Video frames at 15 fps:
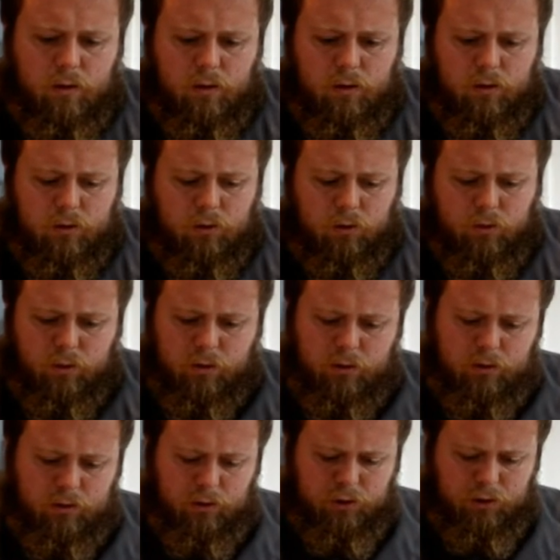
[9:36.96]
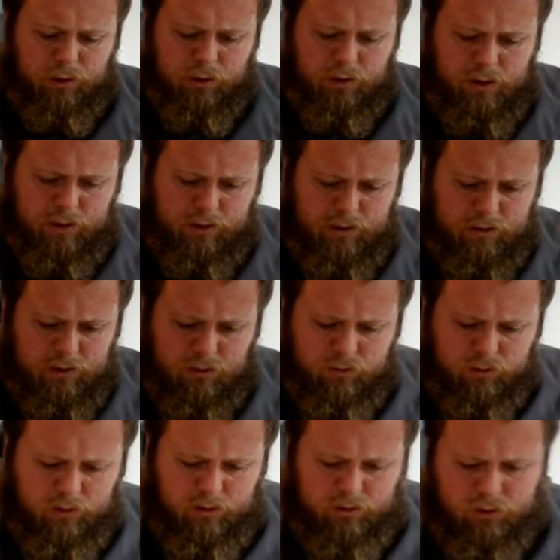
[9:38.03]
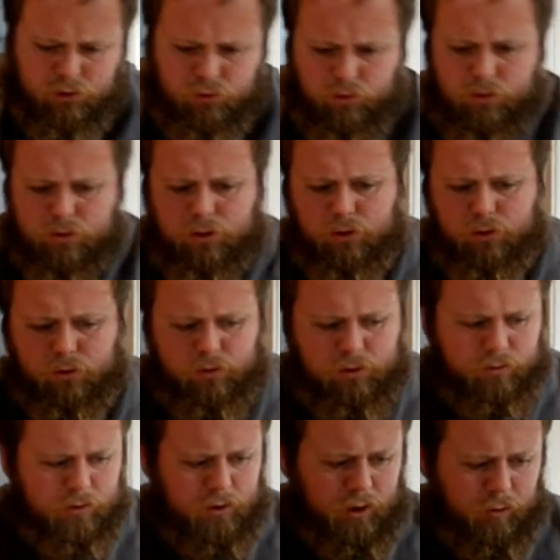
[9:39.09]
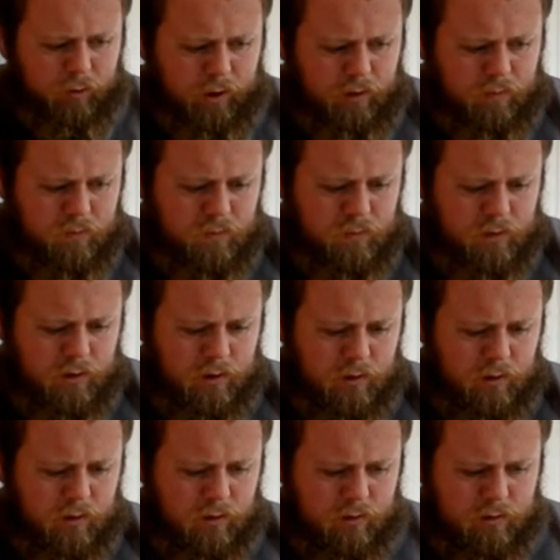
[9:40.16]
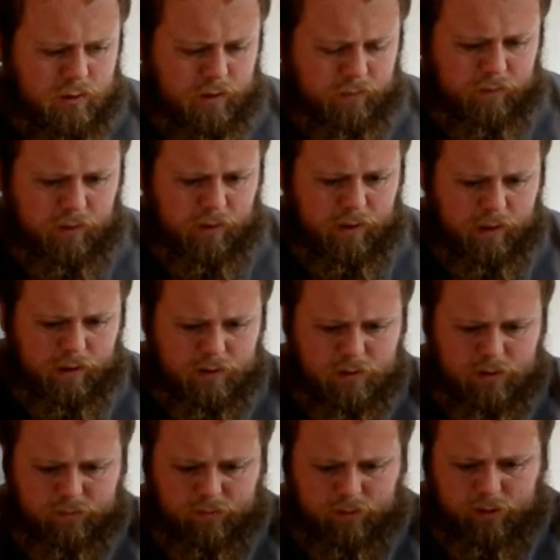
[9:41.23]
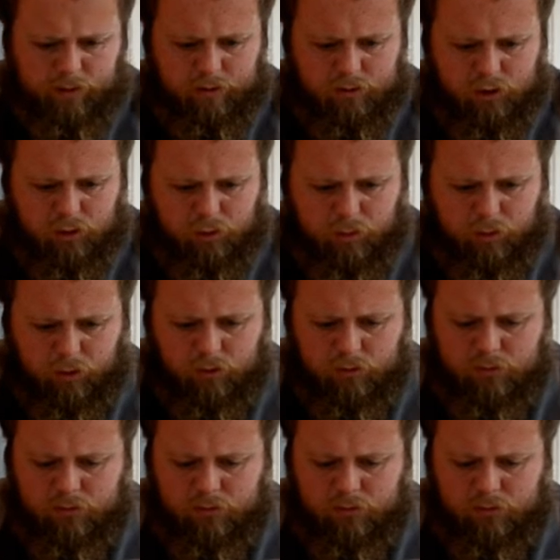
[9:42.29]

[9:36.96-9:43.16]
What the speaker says: It's not quite, the chili taste isn't quite as strong as I thought it was going to be. It's definitely there, it's definitely noticeable.